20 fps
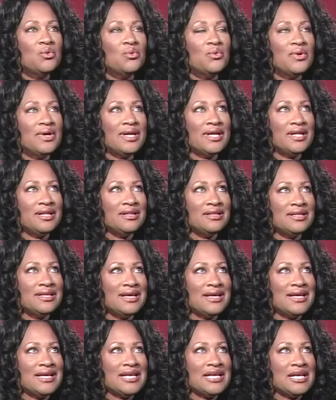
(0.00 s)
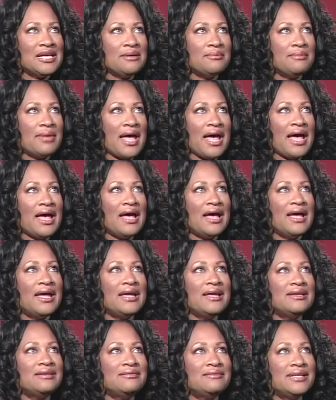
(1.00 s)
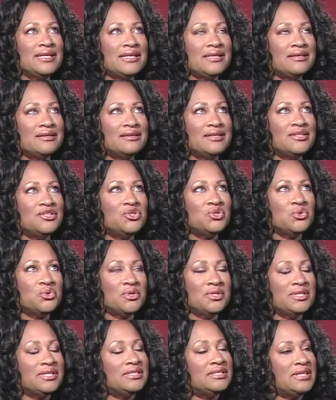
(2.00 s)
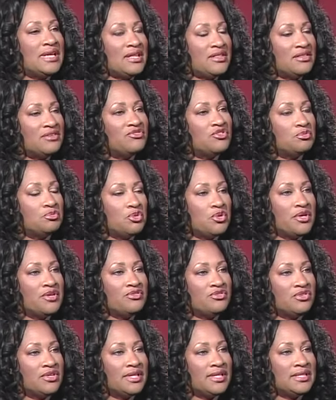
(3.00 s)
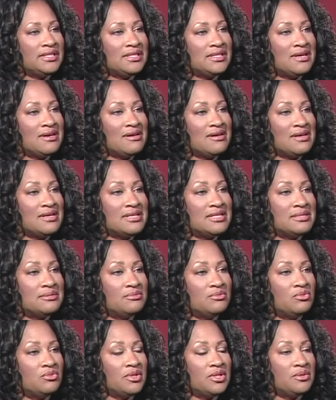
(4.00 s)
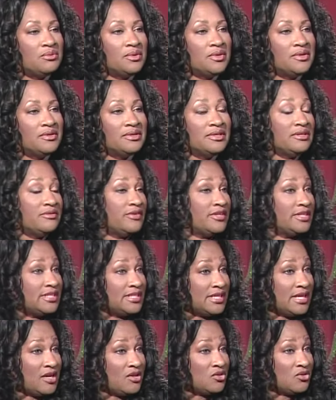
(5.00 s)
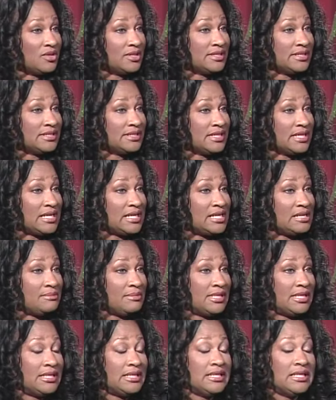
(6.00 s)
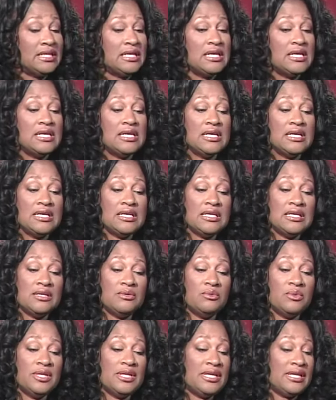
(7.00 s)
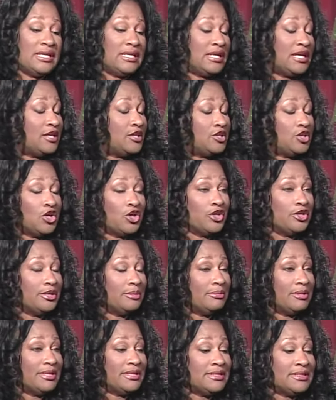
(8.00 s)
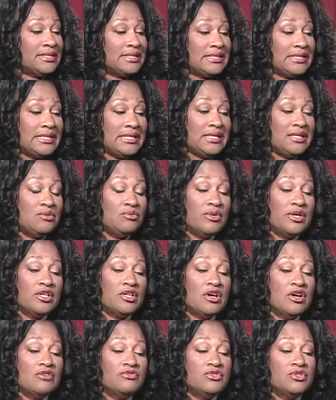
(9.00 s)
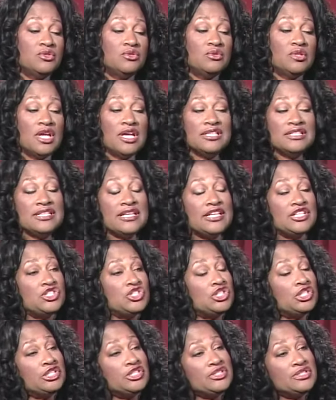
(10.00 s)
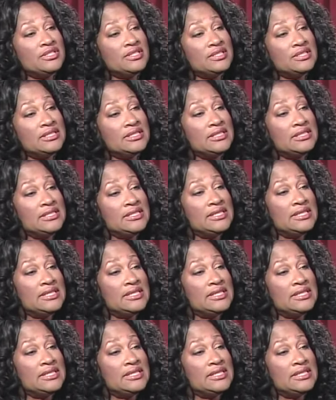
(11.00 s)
Well, um, I endured the death of a boyfriend. Um, we were living together at the time, and he, we had had an argument, and he went off to Los Angeles to